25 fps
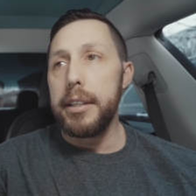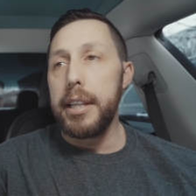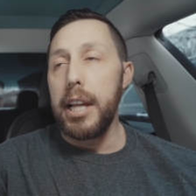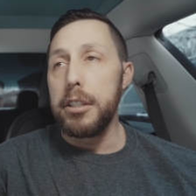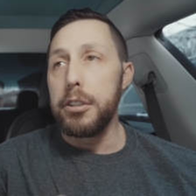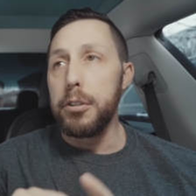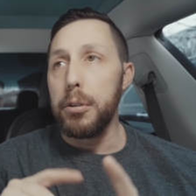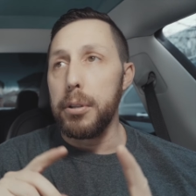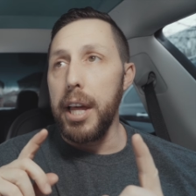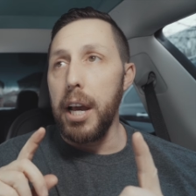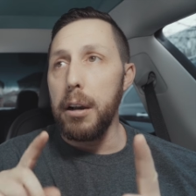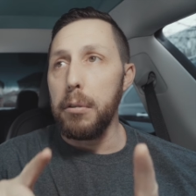
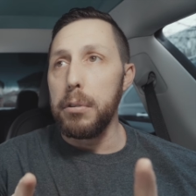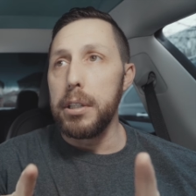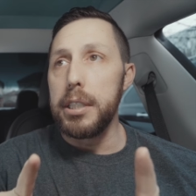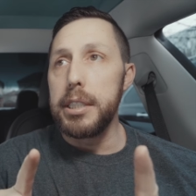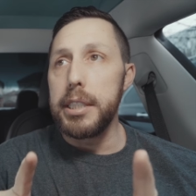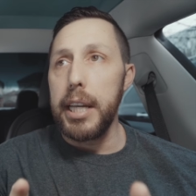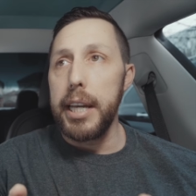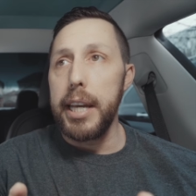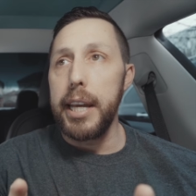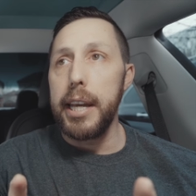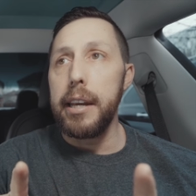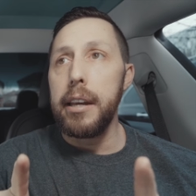so that
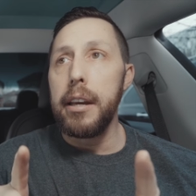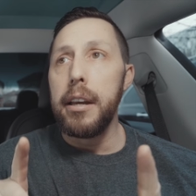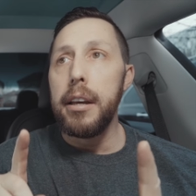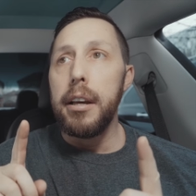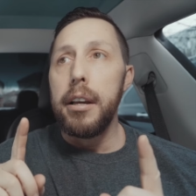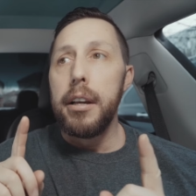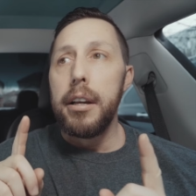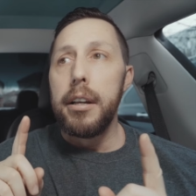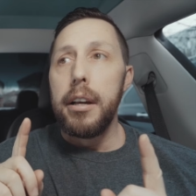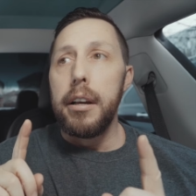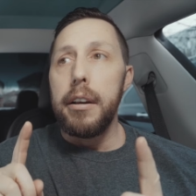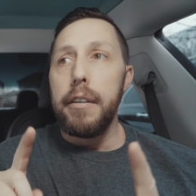was a
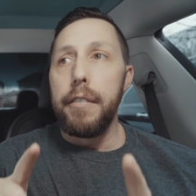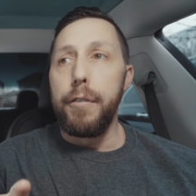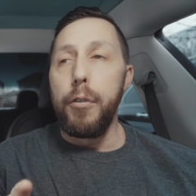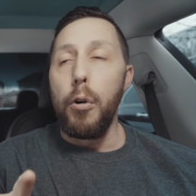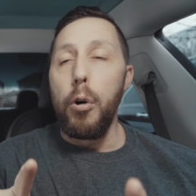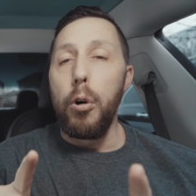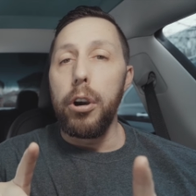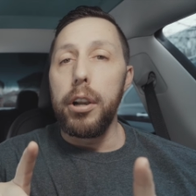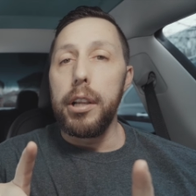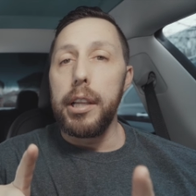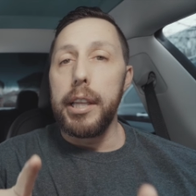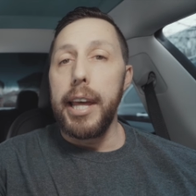
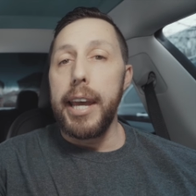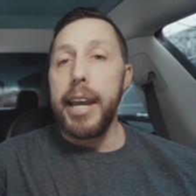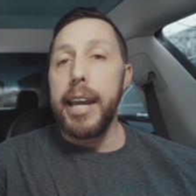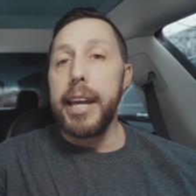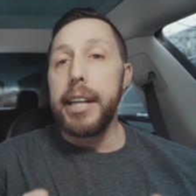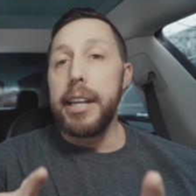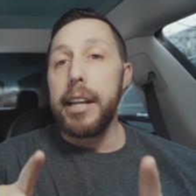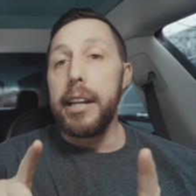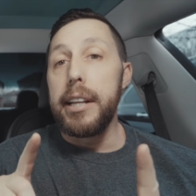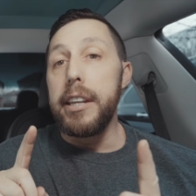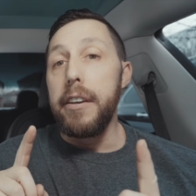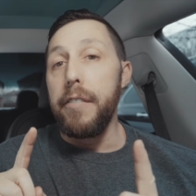
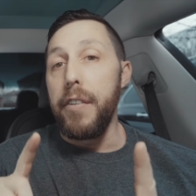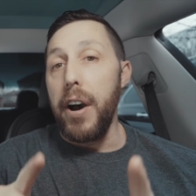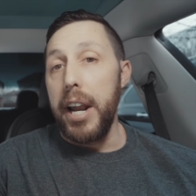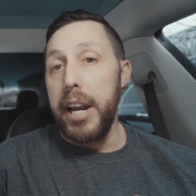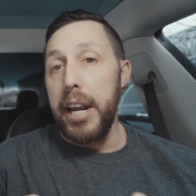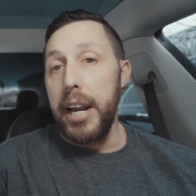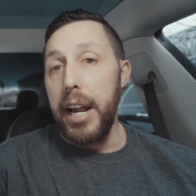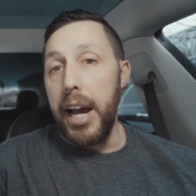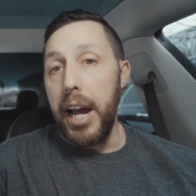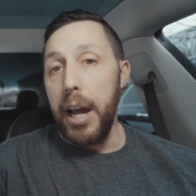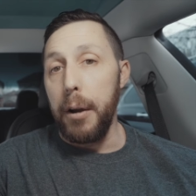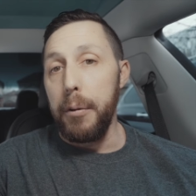4-lane
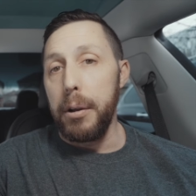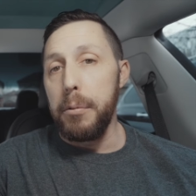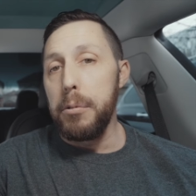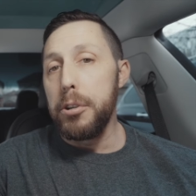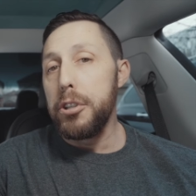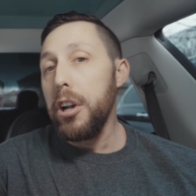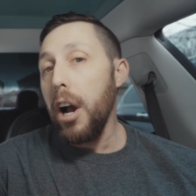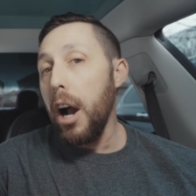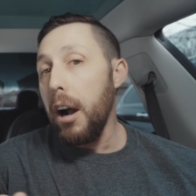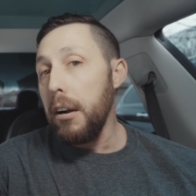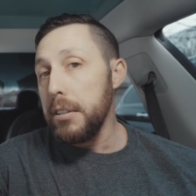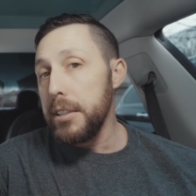divided highway,
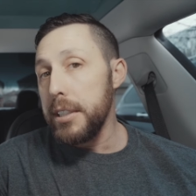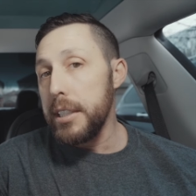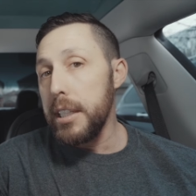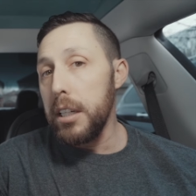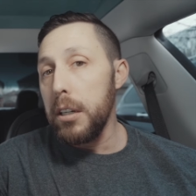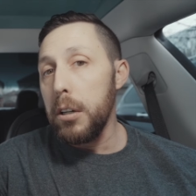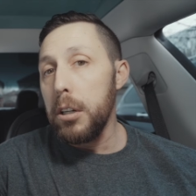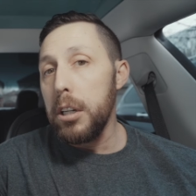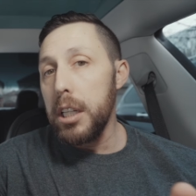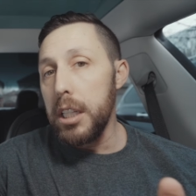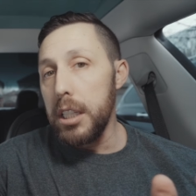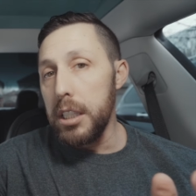which
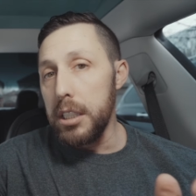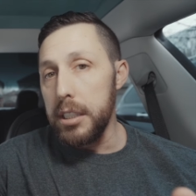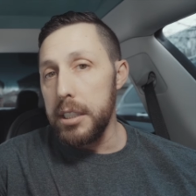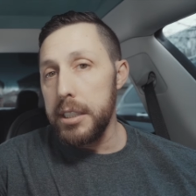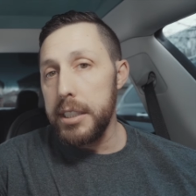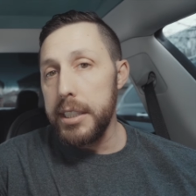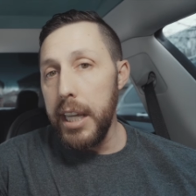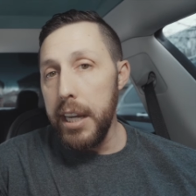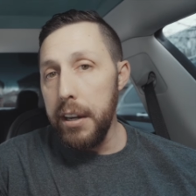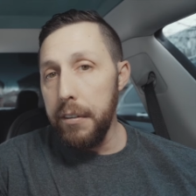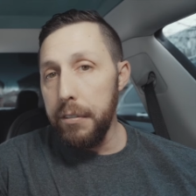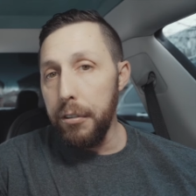obviously a little
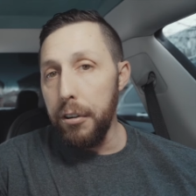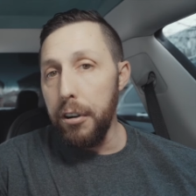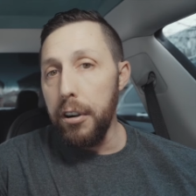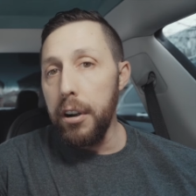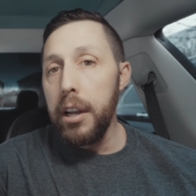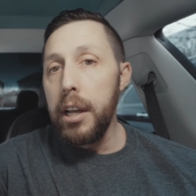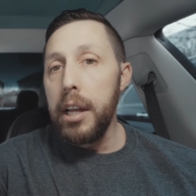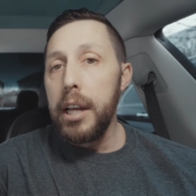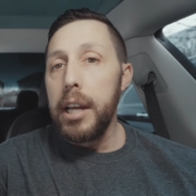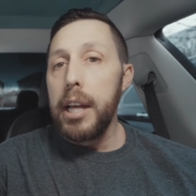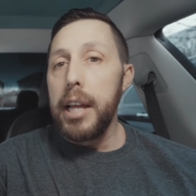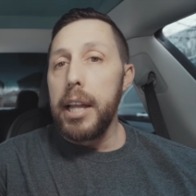
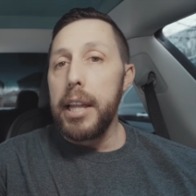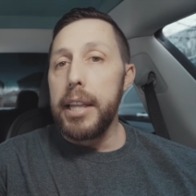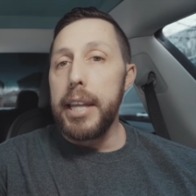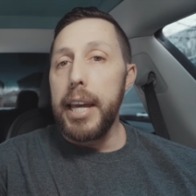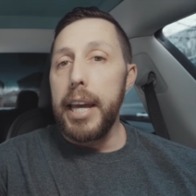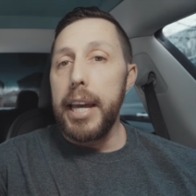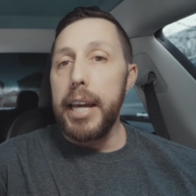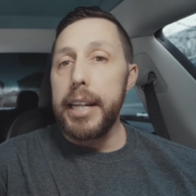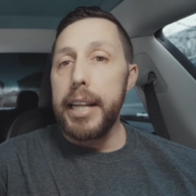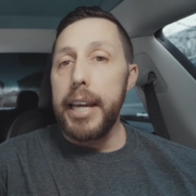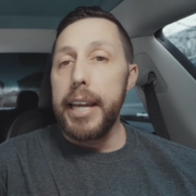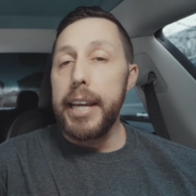safer
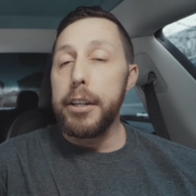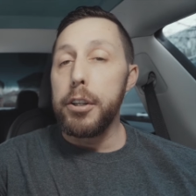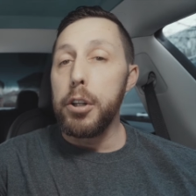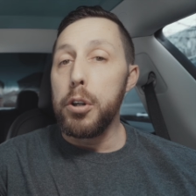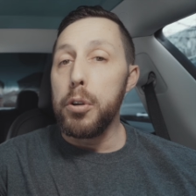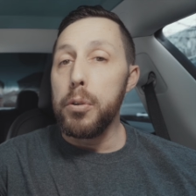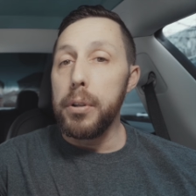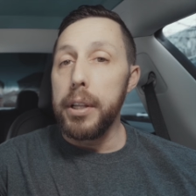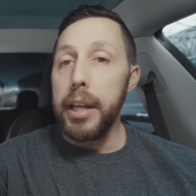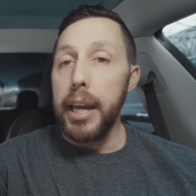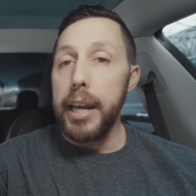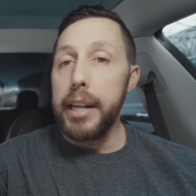than a
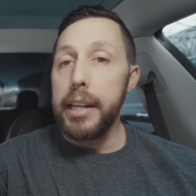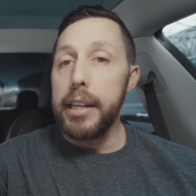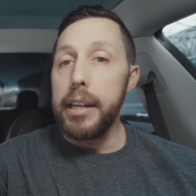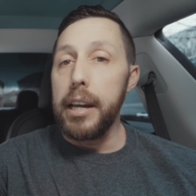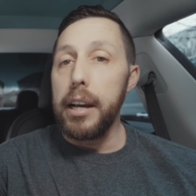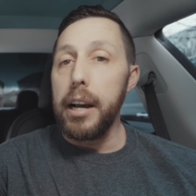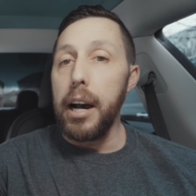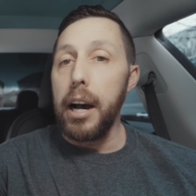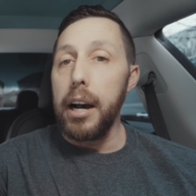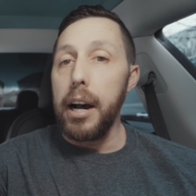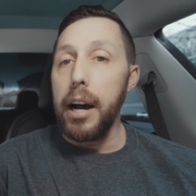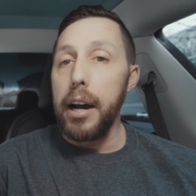2-lane
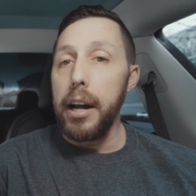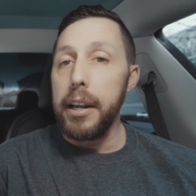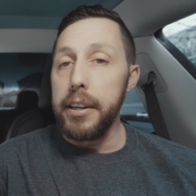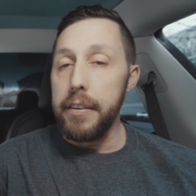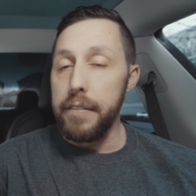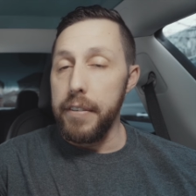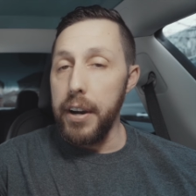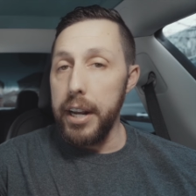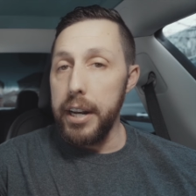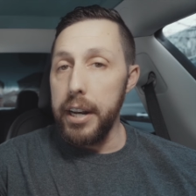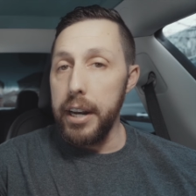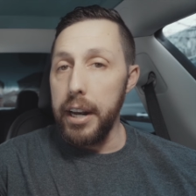
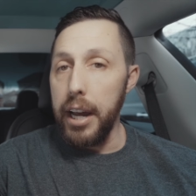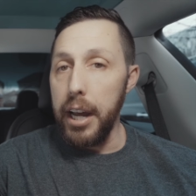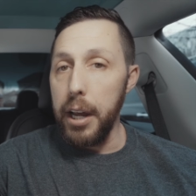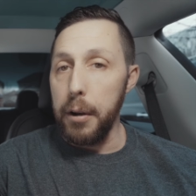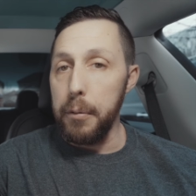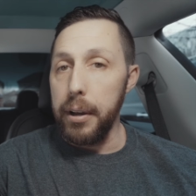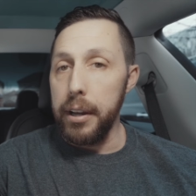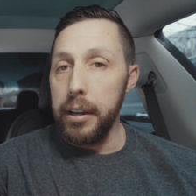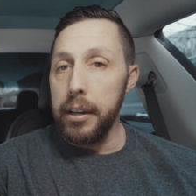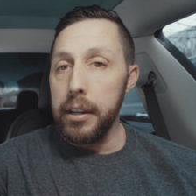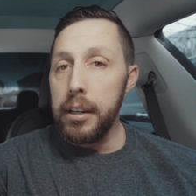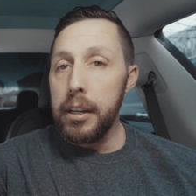undivided
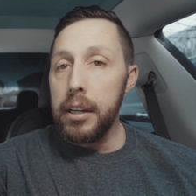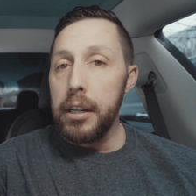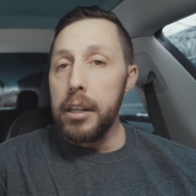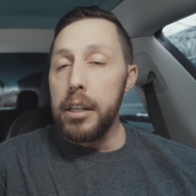highway.